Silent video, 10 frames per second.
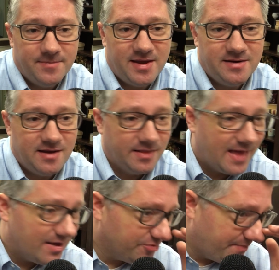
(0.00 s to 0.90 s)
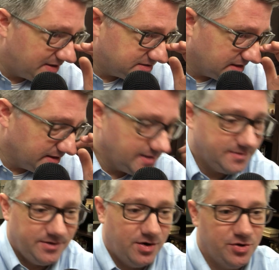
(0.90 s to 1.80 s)
It allows basically,
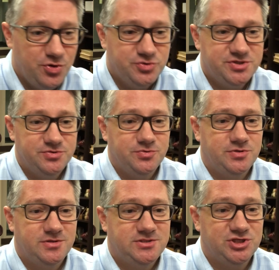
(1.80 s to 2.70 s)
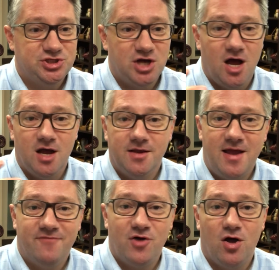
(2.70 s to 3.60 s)
you to talk and
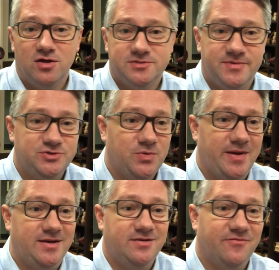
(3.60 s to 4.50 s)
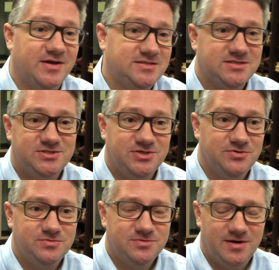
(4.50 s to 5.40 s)
have calls between devices
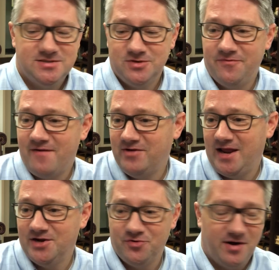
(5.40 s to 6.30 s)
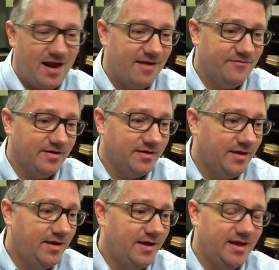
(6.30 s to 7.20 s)
too, right? So if I have an Android,
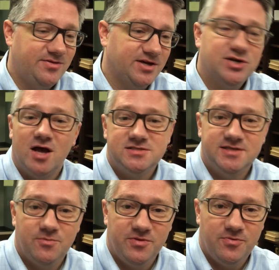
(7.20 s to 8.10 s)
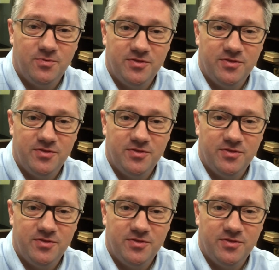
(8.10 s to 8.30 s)
it's agnostic with